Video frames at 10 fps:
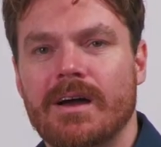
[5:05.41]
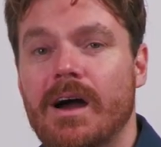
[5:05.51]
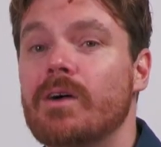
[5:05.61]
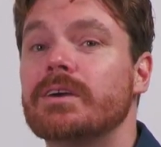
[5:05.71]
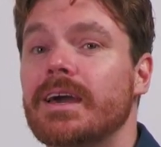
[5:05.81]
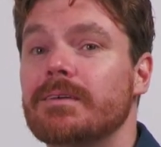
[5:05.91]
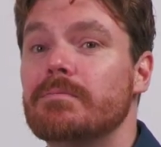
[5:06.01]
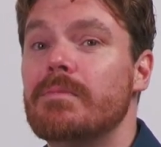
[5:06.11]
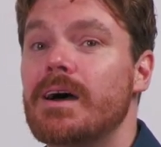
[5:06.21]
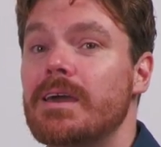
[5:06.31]
Okay,
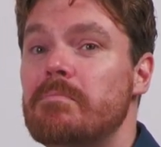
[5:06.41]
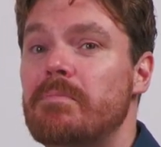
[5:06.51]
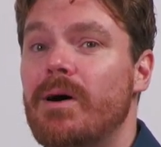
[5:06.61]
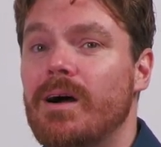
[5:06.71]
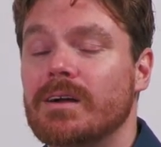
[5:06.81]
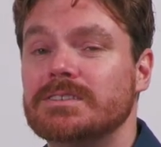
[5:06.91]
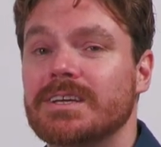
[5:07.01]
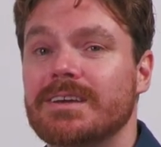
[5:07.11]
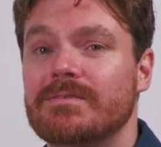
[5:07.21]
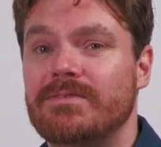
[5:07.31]
my
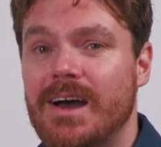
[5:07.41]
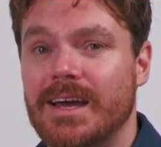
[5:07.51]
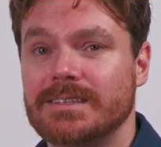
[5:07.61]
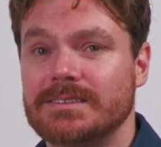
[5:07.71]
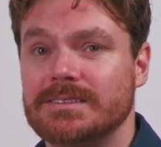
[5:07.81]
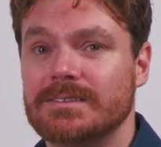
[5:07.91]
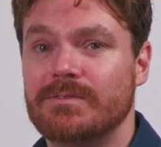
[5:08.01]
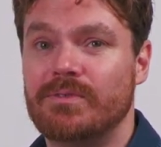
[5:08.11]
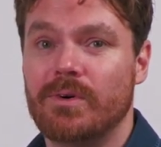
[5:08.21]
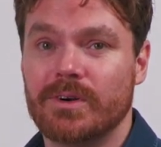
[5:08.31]
parting advice
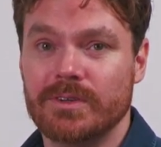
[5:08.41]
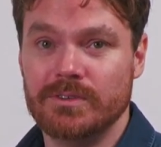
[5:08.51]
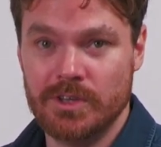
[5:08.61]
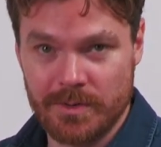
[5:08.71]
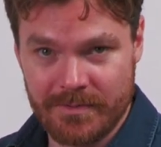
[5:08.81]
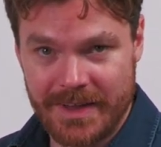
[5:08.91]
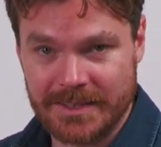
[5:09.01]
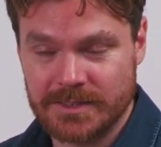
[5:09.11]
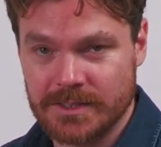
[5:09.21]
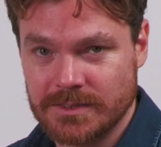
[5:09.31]
for new
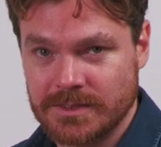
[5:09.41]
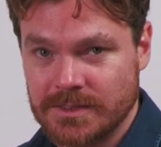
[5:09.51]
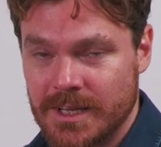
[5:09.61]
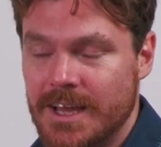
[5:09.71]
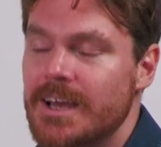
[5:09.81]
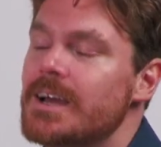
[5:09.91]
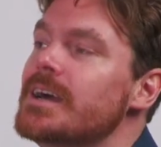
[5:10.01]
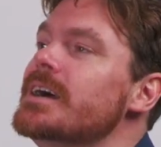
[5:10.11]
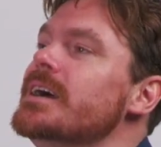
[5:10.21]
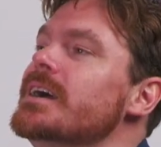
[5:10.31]
inventors
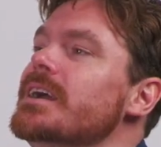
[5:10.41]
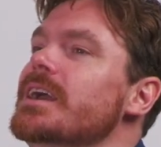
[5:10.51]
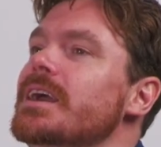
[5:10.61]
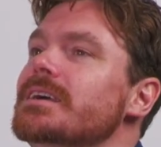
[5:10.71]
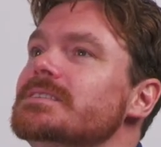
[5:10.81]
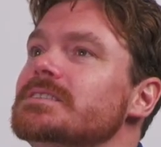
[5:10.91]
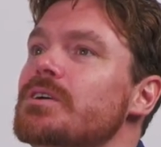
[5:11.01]
is